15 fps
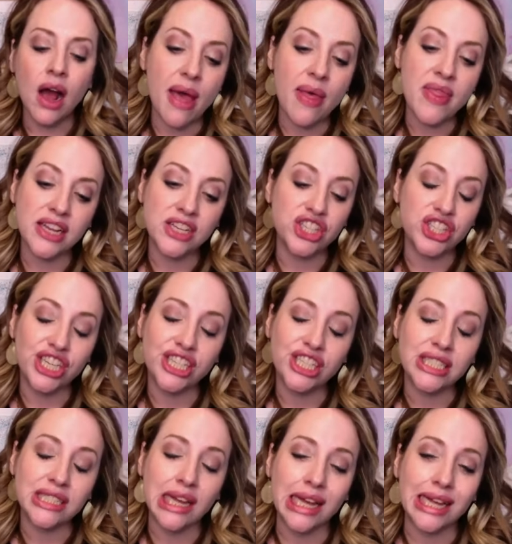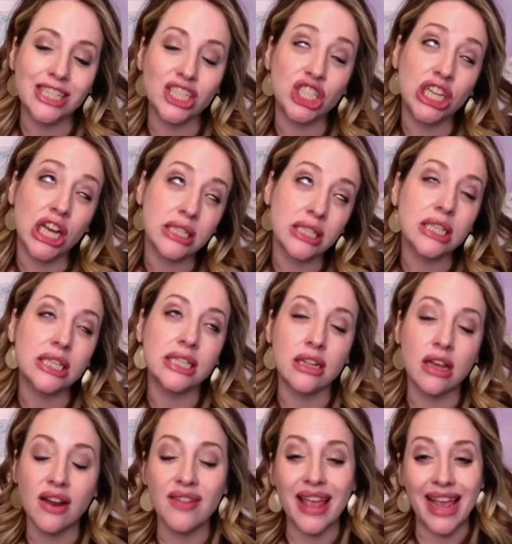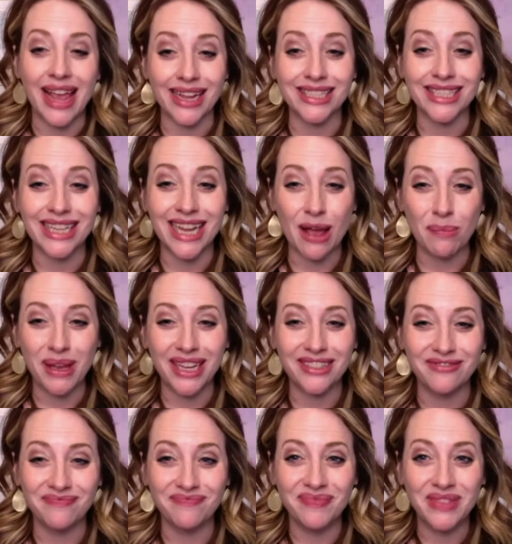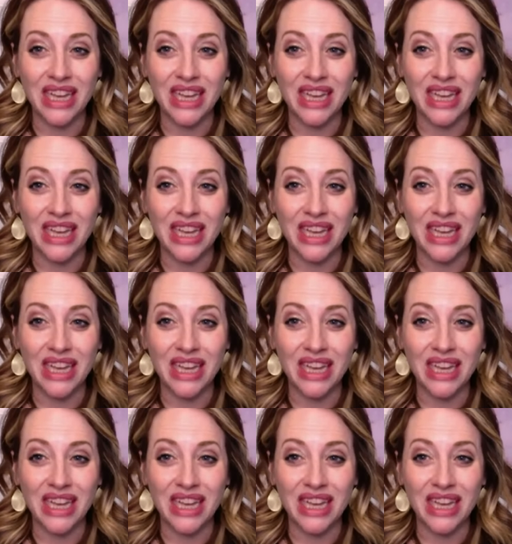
And then she just, she also does a lot of the hand slapping